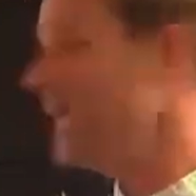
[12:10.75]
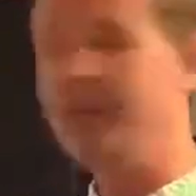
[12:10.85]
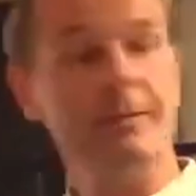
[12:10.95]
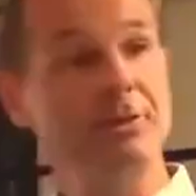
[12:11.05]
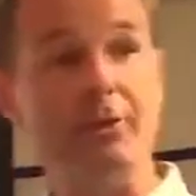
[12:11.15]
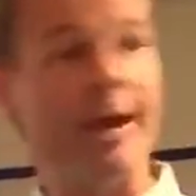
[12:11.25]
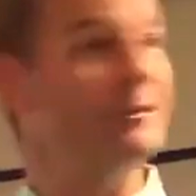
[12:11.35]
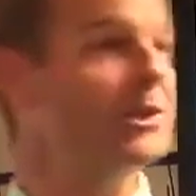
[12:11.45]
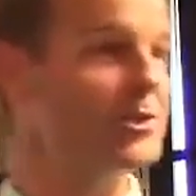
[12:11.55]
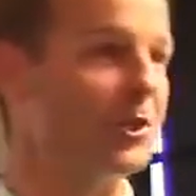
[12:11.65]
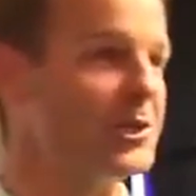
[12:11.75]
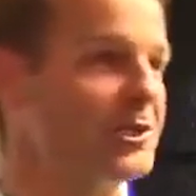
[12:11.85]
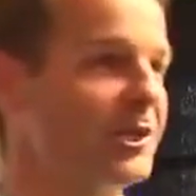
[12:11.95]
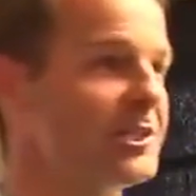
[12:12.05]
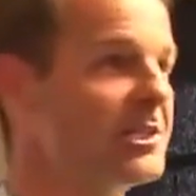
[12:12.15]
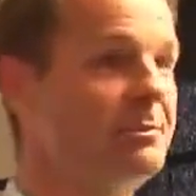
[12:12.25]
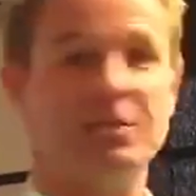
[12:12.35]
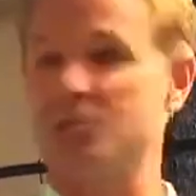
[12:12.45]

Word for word: He'd be grabbing his crystals, he'd be